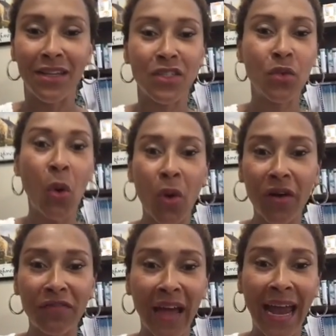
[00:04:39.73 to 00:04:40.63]

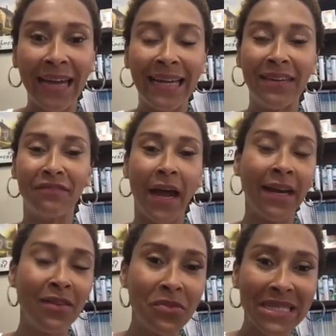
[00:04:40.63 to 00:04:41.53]
Sword fighting,
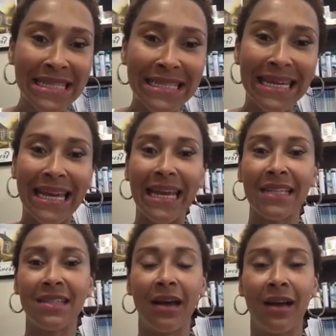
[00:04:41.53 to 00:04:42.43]
fighting with
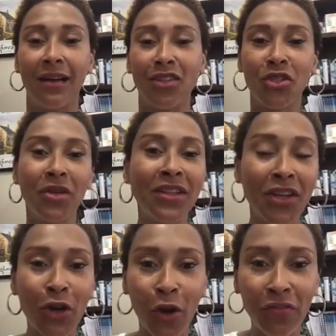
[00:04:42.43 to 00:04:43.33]
sticks, shooting
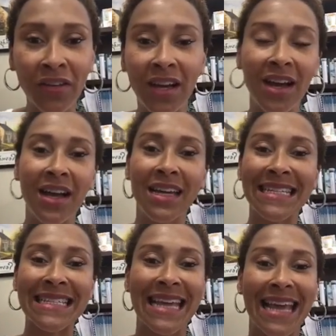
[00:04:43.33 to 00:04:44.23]
the Nerf
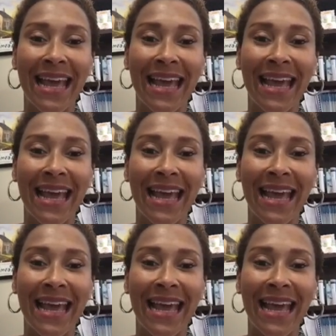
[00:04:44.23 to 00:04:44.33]
guns,